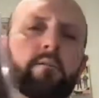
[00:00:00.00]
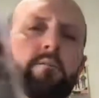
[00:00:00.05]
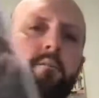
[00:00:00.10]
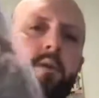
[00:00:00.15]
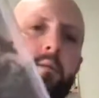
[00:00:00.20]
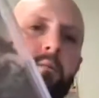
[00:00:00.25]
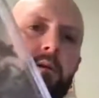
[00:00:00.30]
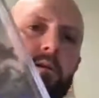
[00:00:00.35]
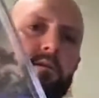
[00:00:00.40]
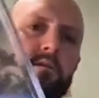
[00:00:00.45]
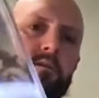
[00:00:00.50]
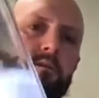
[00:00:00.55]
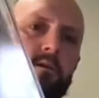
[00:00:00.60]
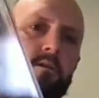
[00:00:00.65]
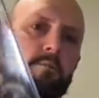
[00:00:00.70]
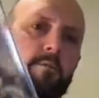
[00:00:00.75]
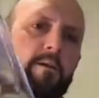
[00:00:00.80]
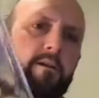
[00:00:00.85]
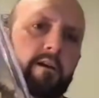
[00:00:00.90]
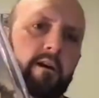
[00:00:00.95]
I'll do a
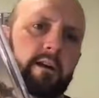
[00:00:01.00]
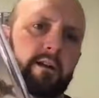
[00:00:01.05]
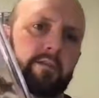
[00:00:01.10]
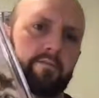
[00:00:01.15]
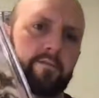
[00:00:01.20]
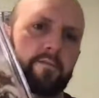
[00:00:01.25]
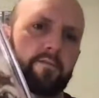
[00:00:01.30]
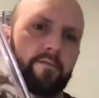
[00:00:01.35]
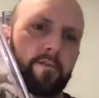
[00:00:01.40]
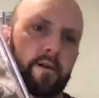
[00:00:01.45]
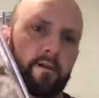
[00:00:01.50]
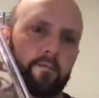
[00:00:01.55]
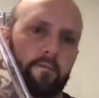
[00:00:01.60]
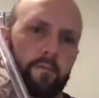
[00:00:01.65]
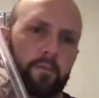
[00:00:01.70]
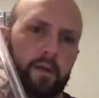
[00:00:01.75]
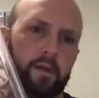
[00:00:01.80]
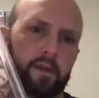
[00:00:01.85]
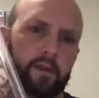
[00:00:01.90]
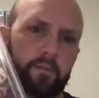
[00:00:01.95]
little work on it for fun.
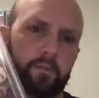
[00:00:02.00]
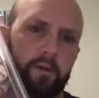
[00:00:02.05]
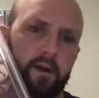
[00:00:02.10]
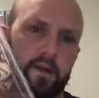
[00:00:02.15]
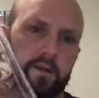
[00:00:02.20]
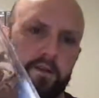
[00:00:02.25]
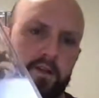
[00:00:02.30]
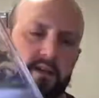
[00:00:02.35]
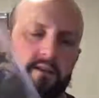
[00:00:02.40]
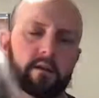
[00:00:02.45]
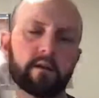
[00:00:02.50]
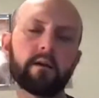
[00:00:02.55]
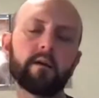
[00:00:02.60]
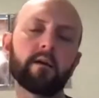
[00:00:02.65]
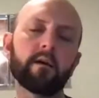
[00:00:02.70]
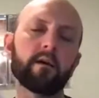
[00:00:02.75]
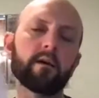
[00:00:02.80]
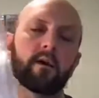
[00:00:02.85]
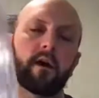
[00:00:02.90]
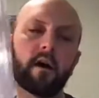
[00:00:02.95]
We'll make it a project.
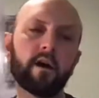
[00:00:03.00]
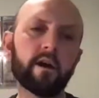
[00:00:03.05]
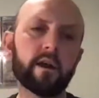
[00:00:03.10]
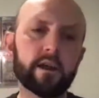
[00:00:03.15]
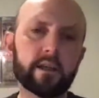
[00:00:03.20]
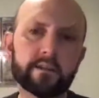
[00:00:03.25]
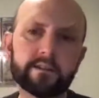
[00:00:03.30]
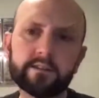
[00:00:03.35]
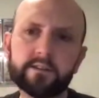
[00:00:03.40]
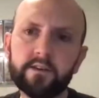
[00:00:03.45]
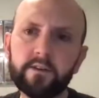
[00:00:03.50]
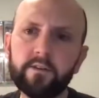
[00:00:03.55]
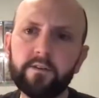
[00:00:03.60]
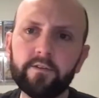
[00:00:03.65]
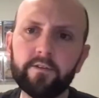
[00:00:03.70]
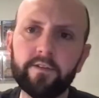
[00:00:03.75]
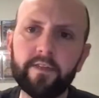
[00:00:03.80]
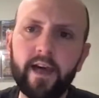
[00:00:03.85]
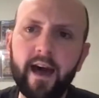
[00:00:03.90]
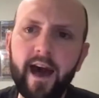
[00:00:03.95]
All right,
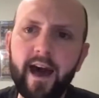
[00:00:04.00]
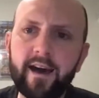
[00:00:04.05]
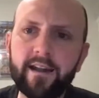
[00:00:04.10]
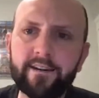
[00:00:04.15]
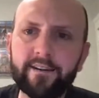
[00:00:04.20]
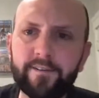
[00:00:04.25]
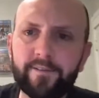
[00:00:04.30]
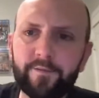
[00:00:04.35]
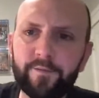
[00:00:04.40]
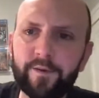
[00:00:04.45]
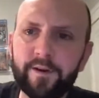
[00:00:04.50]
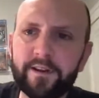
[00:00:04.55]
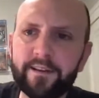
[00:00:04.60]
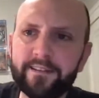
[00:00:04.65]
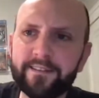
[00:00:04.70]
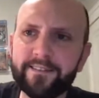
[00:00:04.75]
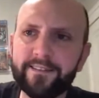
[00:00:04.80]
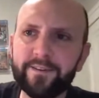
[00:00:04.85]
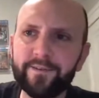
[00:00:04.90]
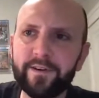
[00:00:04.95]
so that
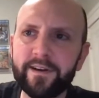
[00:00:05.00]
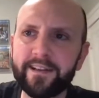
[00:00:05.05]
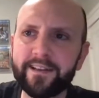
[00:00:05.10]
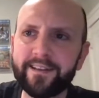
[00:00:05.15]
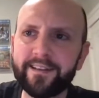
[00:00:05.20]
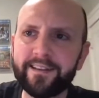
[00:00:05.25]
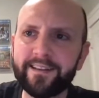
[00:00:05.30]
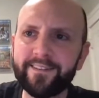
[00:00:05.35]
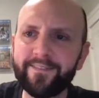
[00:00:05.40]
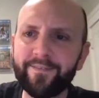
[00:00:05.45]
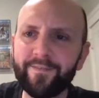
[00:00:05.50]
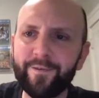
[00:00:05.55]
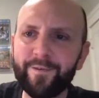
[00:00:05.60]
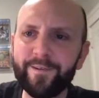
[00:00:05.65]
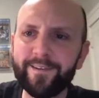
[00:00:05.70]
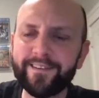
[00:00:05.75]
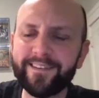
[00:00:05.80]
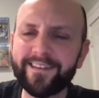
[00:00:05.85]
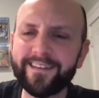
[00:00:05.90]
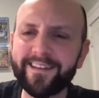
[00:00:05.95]
will do it
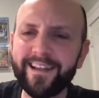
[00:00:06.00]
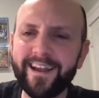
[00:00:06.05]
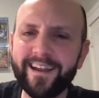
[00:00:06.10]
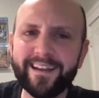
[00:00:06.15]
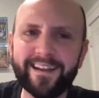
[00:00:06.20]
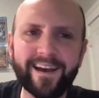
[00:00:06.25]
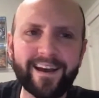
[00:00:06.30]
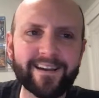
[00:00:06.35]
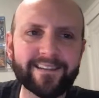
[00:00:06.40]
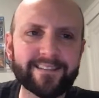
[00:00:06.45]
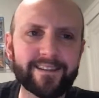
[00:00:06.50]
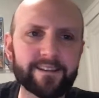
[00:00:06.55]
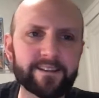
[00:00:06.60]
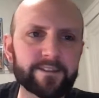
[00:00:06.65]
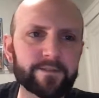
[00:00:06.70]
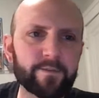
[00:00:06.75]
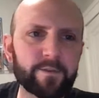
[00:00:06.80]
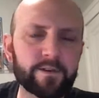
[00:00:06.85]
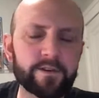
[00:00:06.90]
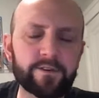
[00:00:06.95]
for tonight, guys. I
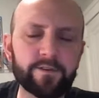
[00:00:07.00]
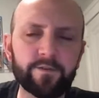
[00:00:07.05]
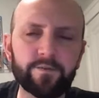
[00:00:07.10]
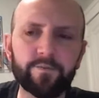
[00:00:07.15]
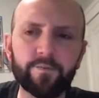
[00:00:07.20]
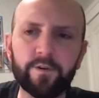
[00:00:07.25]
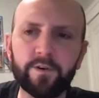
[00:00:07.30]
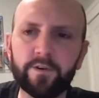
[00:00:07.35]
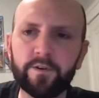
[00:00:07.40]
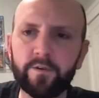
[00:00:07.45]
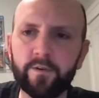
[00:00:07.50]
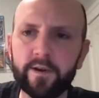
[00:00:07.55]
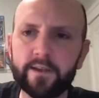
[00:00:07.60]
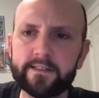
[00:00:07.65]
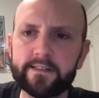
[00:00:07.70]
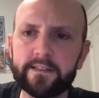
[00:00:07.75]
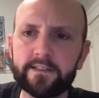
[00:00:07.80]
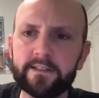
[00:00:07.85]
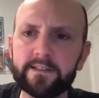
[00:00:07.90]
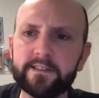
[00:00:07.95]
just want to do a real quick
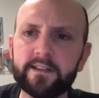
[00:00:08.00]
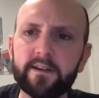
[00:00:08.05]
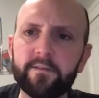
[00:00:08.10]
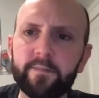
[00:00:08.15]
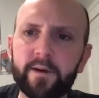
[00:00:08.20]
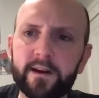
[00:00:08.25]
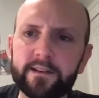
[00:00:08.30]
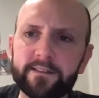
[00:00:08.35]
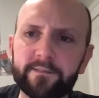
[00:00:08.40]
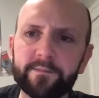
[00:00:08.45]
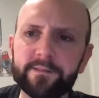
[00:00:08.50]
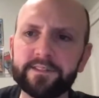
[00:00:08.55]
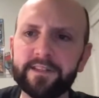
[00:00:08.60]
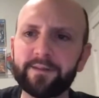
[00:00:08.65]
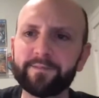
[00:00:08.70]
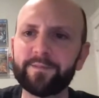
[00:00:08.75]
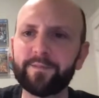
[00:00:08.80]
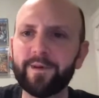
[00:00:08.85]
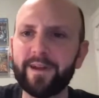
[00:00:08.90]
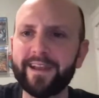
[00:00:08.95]
CGC unboxing. What's
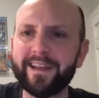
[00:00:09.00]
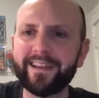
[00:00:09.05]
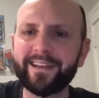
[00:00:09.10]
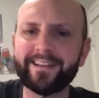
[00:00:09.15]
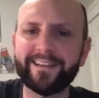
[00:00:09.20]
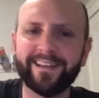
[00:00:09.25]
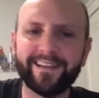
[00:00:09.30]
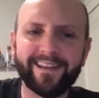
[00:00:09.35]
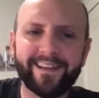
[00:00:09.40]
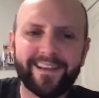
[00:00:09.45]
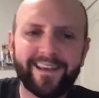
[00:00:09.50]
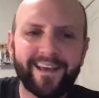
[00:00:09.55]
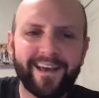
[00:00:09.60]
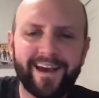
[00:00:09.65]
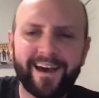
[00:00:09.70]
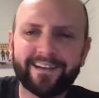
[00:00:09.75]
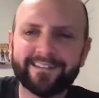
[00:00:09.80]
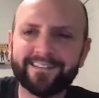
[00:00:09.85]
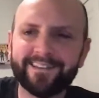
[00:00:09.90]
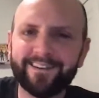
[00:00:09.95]
up, Dwayne?
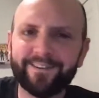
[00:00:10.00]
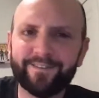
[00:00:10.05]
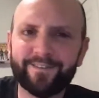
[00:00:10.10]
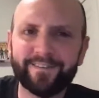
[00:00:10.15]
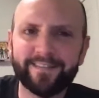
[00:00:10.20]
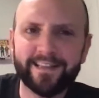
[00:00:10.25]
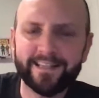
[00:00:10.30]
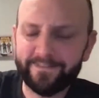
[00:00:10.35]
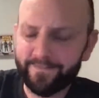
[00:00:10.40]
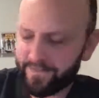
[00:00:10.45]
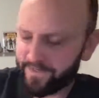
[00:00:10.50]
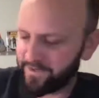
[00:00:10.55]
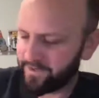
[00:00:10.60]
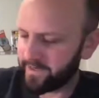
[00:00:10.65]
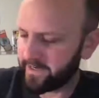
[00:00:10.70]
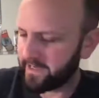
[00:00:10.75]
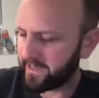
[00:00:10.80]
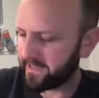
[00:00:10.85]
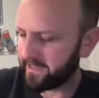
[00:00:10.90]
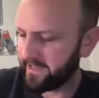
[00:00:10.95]
How's it going? Thanks for
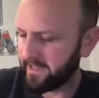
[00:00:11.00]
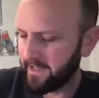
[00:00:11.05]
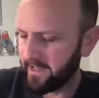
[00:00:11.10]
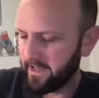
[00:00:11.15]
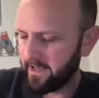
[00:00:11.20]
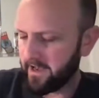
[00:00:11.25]
joining.